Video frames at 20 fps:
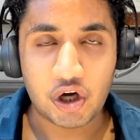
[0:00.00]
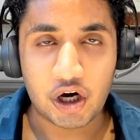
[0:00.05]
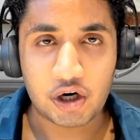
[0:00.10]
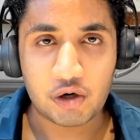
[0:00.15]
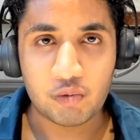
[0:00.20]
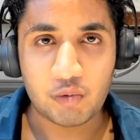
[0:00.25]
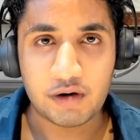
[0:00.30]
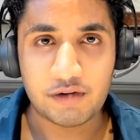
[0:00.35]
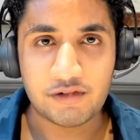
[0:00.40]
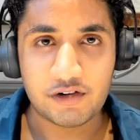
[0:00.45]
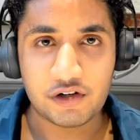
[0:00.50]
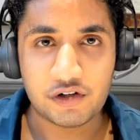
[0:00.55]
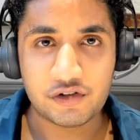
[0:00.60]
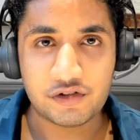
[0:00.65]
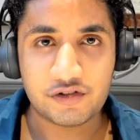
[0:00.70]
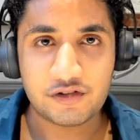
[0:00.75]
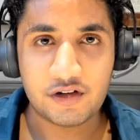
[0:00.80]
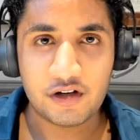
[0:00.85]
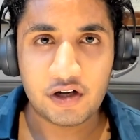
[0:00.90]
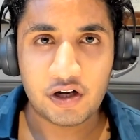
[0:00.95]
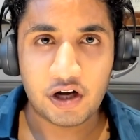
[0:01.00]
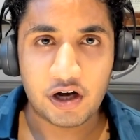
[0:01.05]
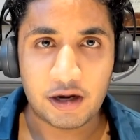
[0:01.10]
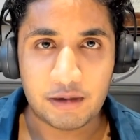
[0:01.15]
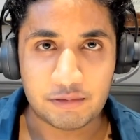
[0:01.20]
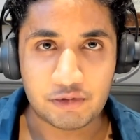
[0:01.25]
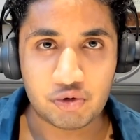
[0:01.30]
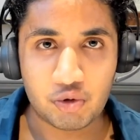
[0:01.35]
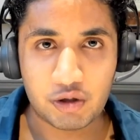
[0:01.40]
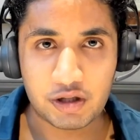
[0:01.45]
Doc Rivers,
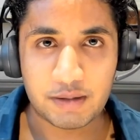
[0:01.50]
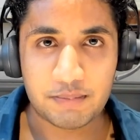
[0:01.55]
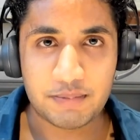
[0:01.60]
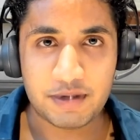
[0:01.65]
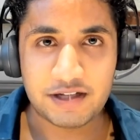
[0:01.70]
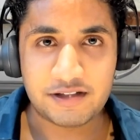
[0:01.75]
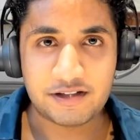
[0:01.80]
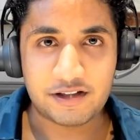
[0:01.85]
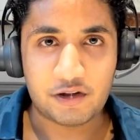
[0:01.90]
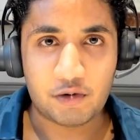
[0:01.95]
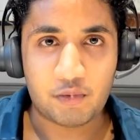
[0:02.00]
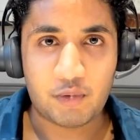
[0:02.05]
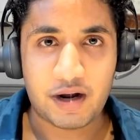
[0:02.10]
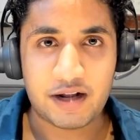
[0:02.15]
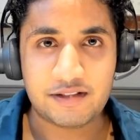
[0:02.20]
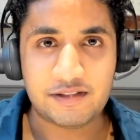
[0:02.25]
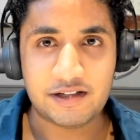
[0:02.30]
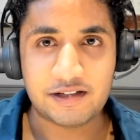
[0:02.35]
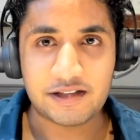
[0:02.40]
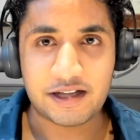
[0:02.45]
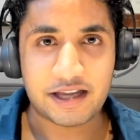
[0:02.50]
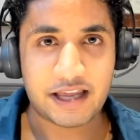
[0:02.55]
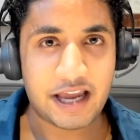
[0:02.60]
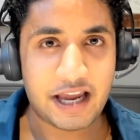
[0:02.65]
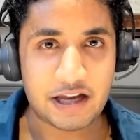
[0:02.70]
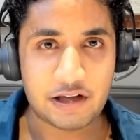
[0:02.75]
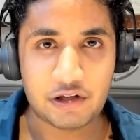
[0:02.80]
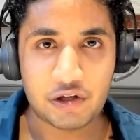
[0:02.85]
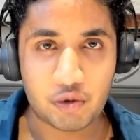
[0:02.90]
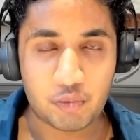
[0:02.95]
Joel Embiid said the right thing, like,
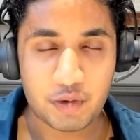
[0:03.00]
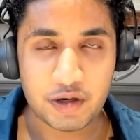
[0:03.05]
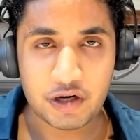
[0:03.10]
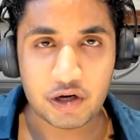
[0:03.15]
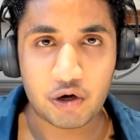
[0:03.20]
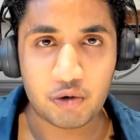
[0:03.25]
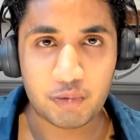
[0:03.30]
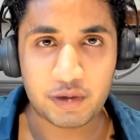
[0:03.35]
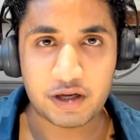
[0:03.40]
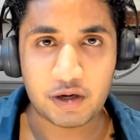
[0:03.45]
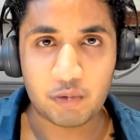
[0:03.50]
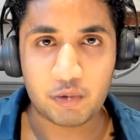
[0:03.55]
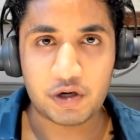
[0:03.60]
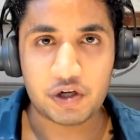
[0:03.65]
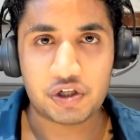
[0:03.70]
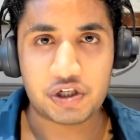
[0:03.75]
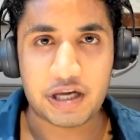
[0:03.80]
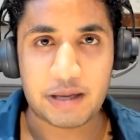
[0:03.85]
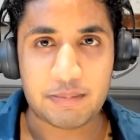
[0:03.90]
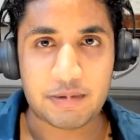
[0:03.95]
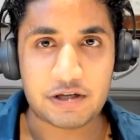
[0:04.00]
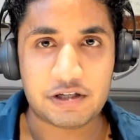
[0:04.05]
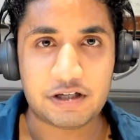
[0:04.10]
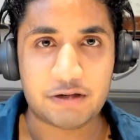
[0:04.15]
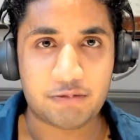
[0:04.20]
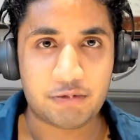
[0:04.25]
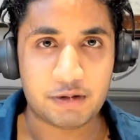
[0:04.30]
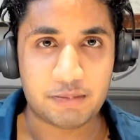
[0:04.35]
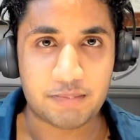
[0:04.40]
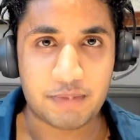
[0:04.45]
hey, we know we can win a
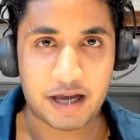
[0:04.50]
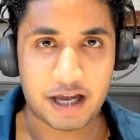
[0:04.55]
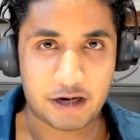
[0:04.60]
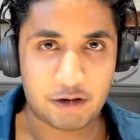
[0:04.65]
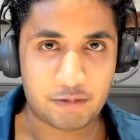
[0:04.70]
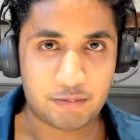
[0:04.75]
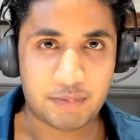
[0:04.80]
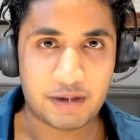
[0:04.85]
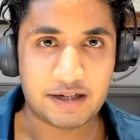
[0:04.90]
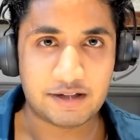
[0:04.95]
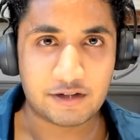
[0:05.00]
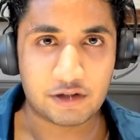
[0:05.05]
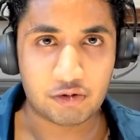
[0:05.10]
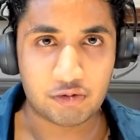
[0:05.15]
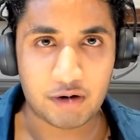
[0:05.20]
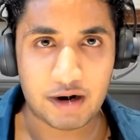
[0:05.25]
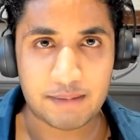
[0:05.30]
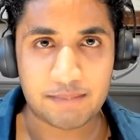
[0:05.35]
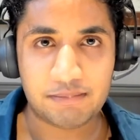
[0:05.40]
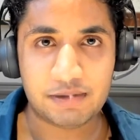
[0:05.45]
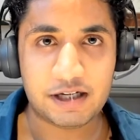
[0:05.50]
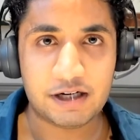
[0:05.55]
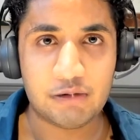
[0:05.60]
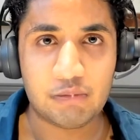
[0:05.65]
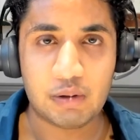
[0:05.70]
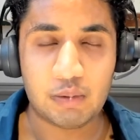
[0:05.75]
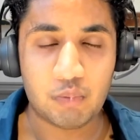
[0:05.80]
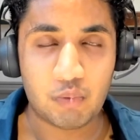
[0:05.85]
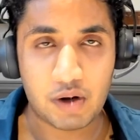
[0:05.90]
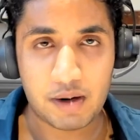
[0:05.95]
championship with Ben. Ben's a great player.
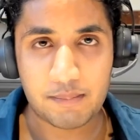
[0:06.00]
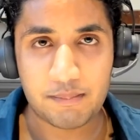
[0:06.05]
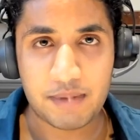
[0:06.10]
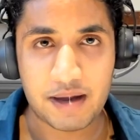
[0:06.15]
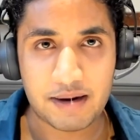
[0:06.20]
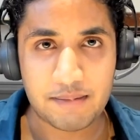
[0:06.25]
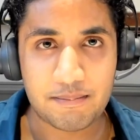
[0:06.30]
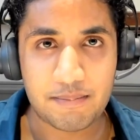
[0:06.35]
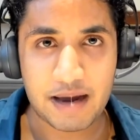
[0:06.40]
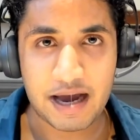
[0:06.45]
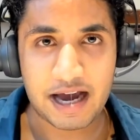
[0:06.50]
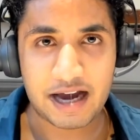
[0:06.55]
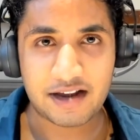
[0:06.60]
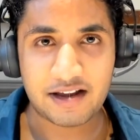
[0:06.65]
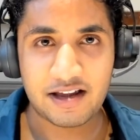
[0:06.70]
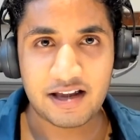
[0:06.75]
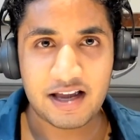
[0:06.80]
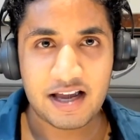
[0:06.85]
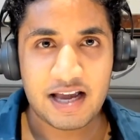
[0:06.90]
We want Ben back.